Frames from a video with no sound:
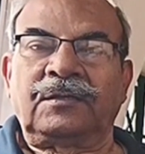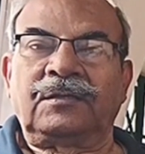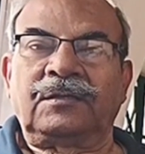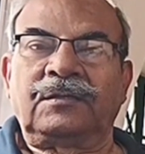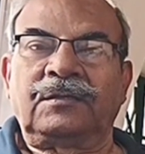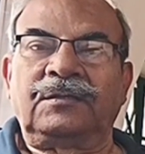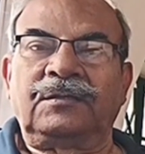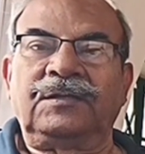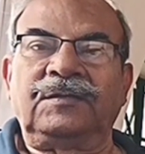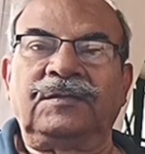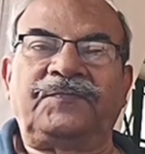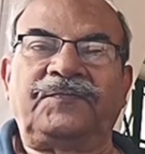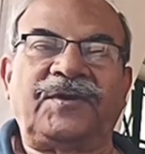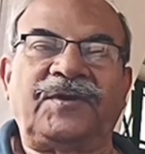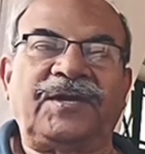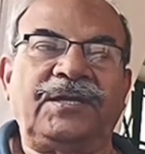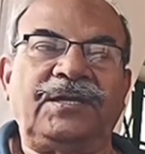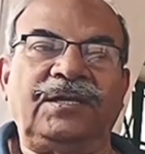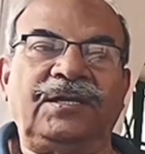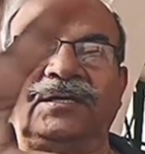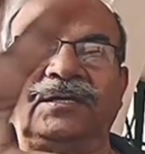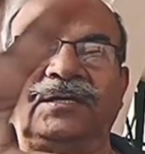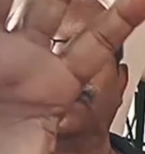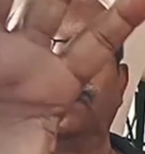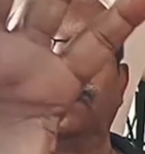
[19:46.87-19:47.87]
The
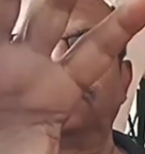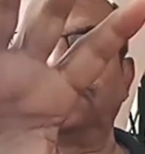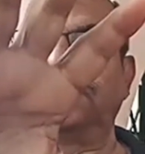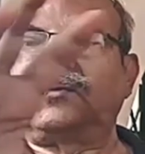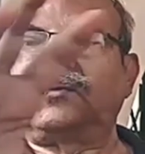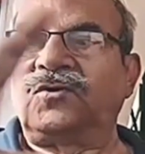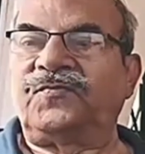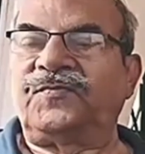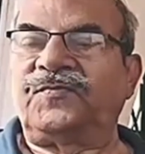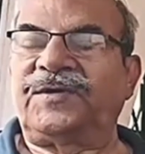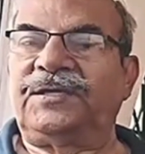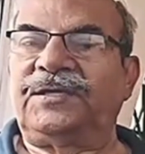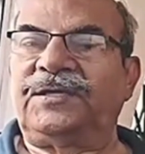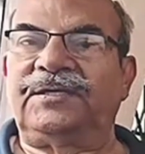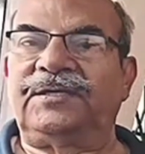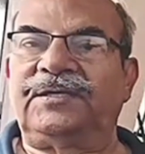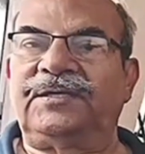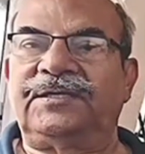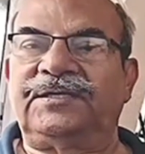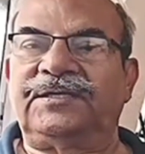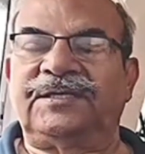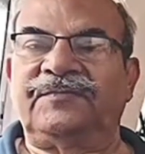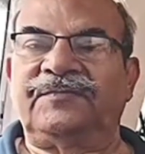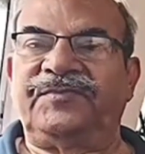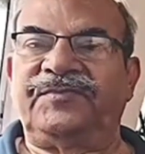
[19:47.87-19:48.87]
pilot, the
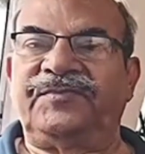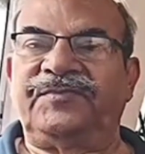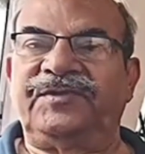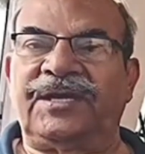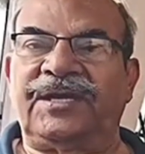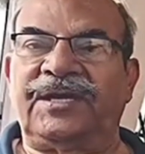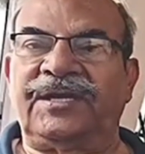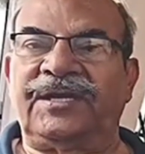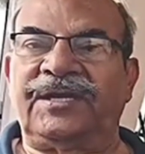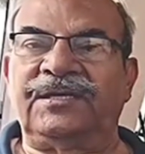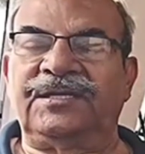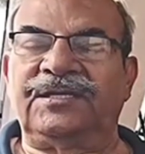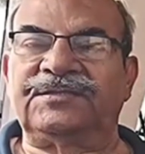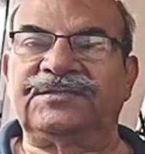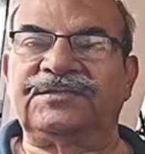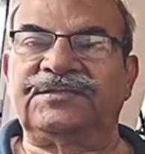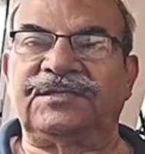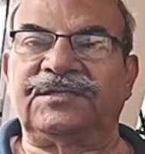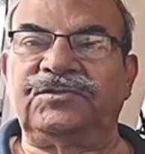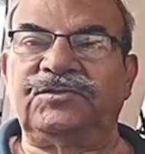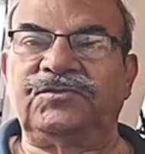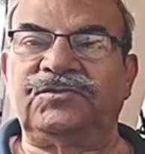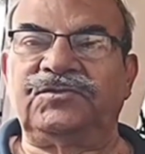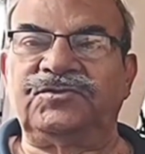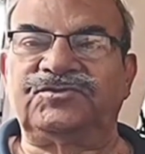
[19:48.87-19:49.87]
co-pilot, and behind there is
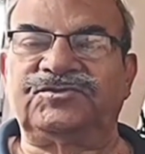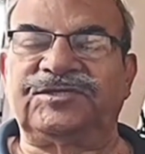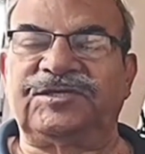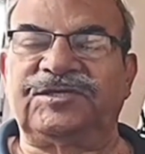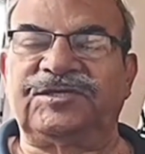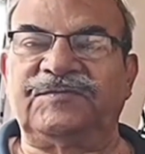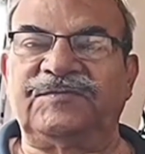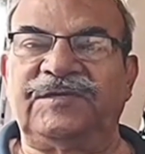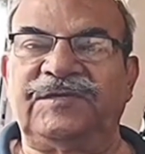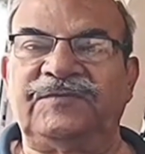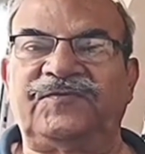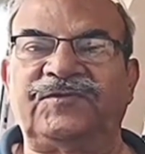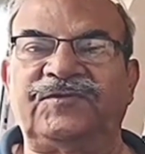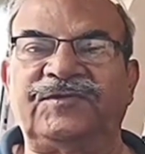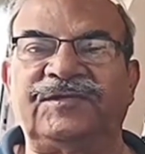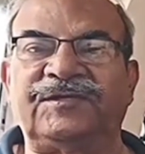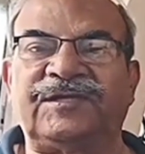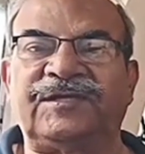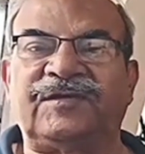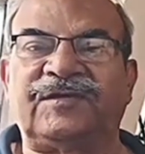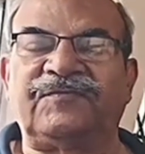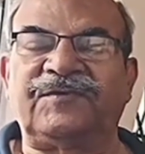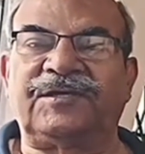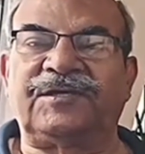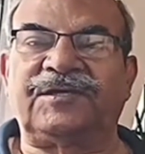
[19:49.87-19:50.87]
a huge table for the
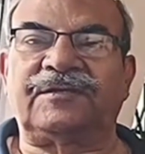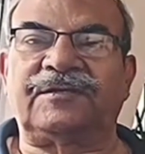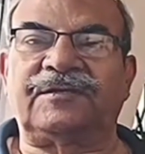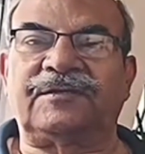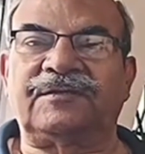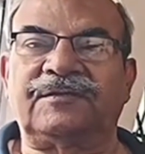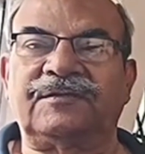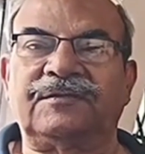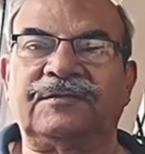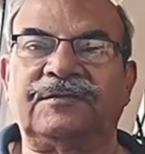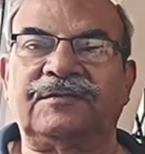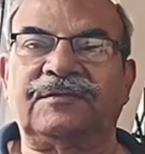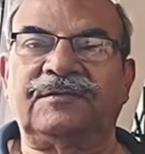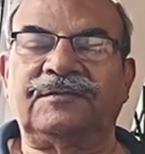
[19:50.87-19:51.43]
navigator.